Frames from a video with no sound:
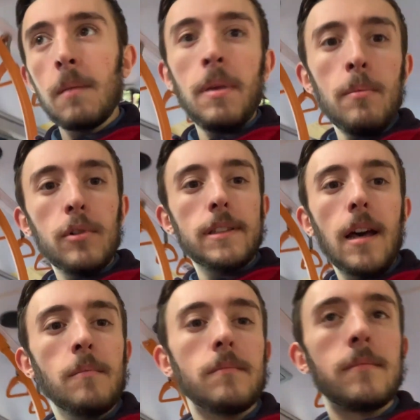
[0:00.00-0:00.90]
People are
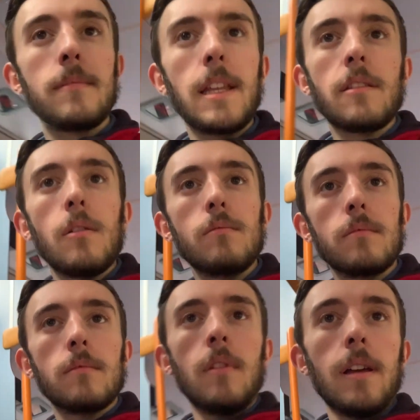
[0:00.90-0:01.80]
dumb. They
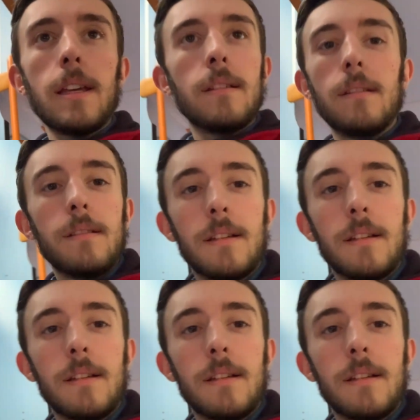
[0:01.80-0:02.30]
don't, like,